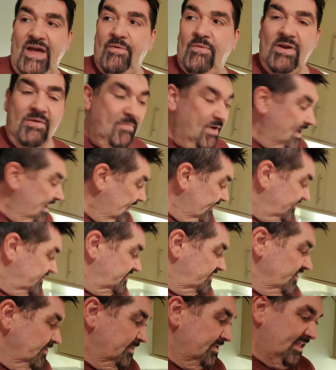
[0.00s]
Well, I might have to
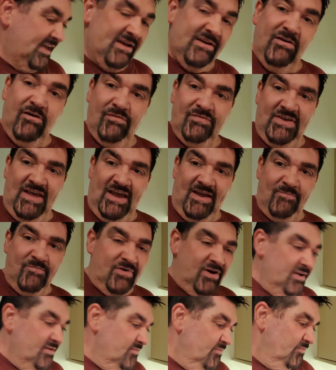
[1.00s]
deal with that off
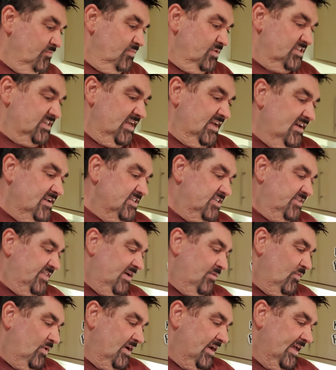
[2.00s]
camera, because I can't do
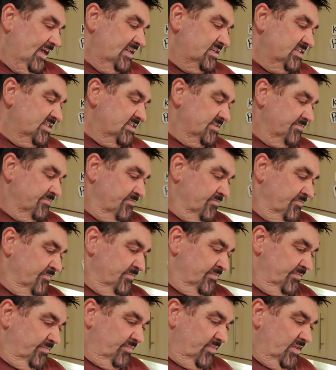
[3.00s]
that one-handed.
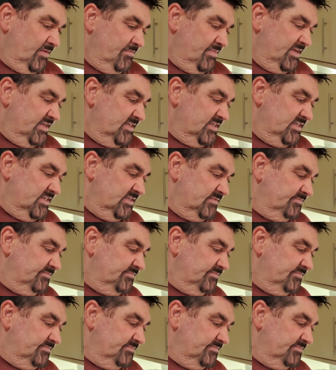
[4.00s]
But